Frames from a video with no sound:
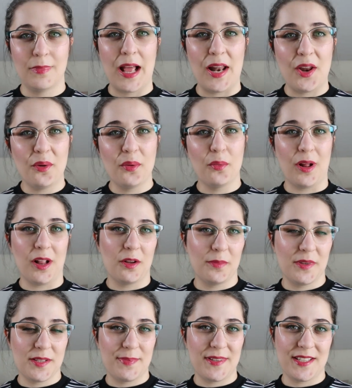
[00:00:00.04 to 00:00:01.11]
Hello and welcome
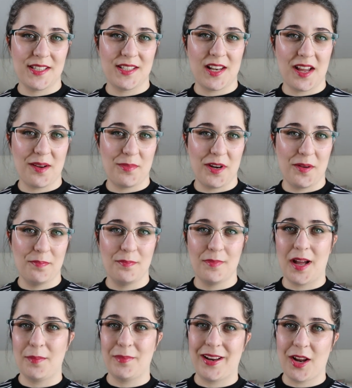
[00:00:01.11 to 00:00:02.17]
to Spinster's Library.
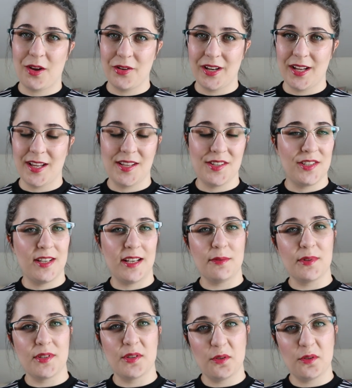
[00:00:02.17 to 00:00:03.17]
I'm Claudia and today I want